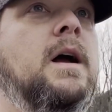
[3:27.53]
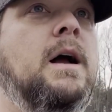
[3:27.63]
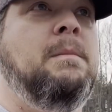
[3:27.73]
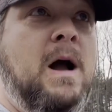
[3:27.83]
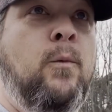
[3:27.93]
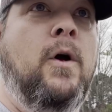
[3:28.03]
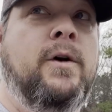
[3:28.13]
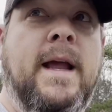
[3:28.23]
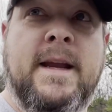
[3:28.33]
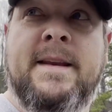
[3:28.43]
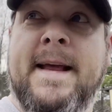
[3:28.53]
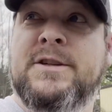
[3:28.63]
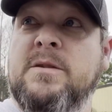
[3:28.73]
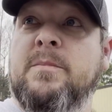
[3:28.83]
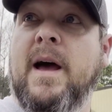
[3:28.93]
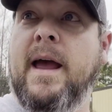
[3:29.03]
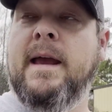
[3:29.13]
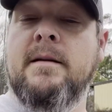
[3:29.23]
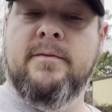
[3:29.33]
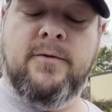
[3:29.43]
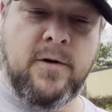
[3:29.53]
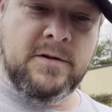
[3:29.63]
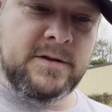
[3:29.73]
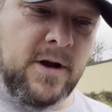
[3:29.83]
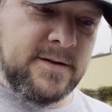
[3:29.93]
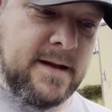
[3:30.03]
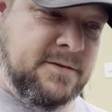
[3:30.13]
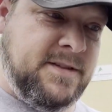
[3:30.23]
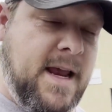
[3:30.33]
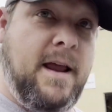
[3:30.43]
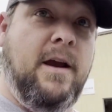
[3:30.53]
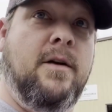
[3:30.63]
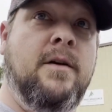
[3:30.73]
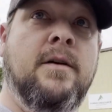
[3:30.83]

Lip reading: I will get detention pay for as long as I've sat here.